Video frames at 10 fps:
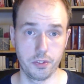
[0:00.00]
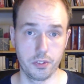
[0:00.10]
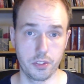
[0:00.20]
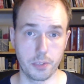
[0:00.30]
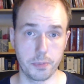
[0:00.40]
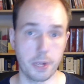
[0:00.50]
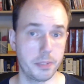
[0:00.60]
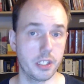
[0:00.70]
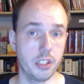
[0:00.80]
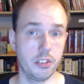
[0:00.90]
some
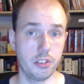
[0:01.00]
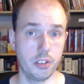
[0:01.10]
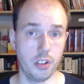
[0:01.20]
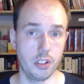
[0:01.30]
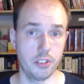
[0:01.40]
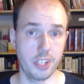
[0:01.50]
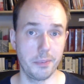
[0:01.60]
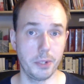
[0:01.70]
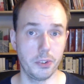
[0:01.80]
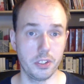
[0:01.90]
obstacles on the table
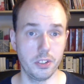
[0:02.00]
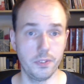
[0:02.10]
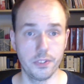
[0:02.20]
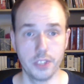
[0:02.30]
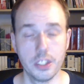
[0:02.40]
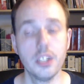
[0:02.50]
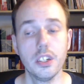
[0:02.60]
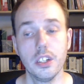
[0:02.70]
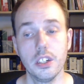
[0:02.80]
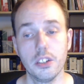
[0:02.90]
also,
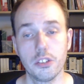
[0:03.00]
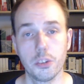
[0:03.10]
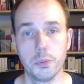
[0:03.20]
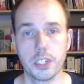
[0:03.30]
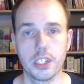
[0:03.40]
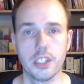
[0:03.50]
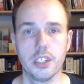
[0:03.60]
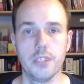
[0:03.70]
so we can